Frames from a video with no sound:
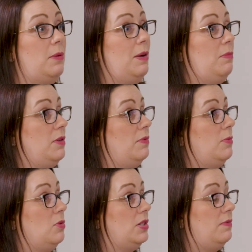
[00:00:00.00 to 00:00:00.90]
went and worked for a
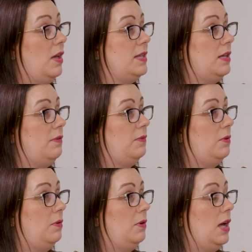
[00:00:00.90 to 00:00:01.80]
mortgage advisor
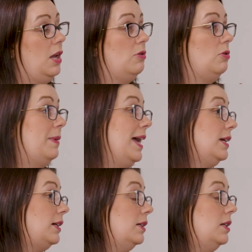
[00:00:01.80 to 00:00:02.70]
for a local
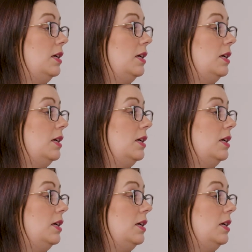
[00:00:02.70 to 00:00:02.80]
bank.